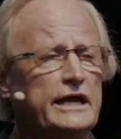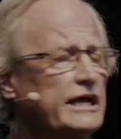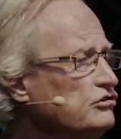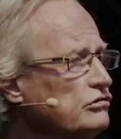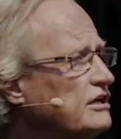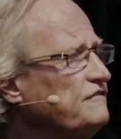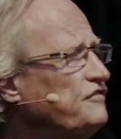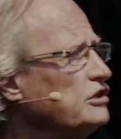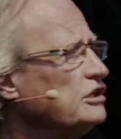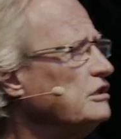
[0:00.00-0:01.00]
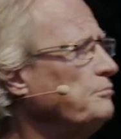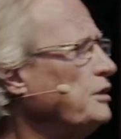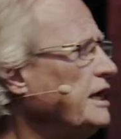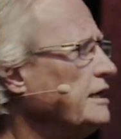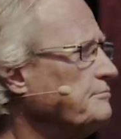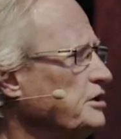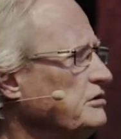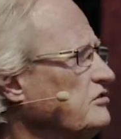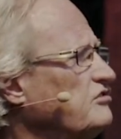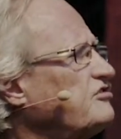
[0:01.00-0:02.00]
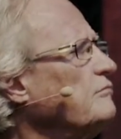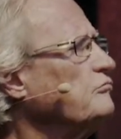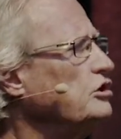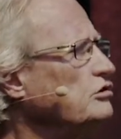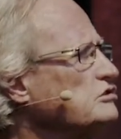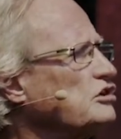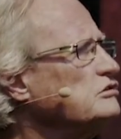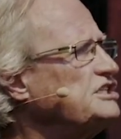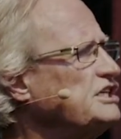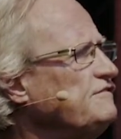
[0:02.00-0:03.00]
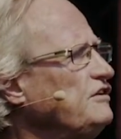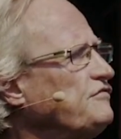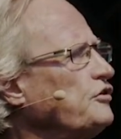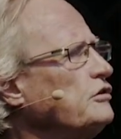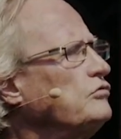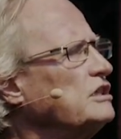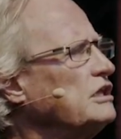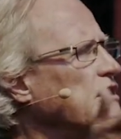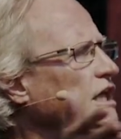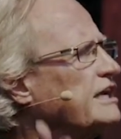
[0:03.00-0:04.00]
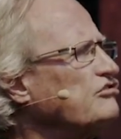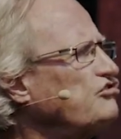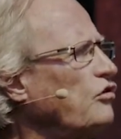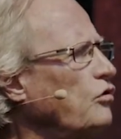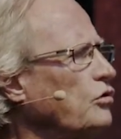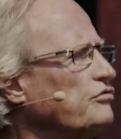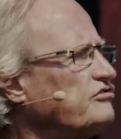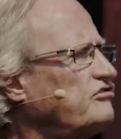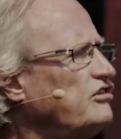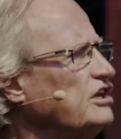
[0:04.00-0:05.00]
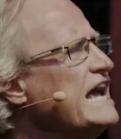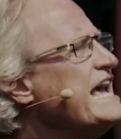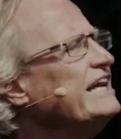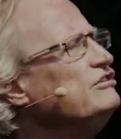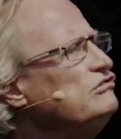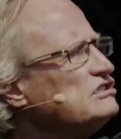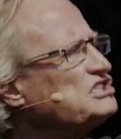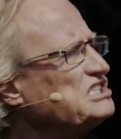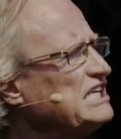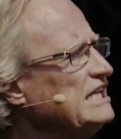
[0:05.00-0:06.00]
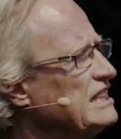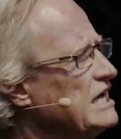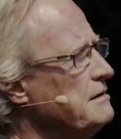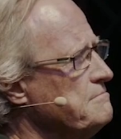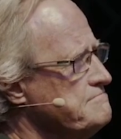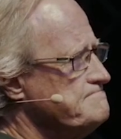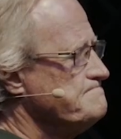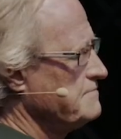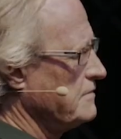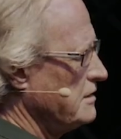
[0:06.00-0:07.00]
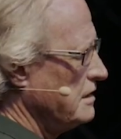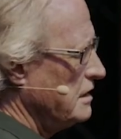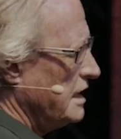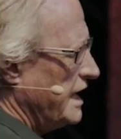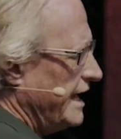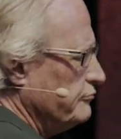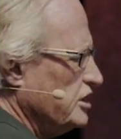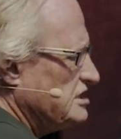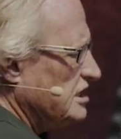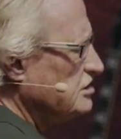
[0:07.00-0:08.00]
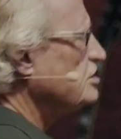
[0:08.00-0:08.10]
and you can fill in the blank, but someone who's on TV frequently like a Joel Osteen, and you see them. And we tend to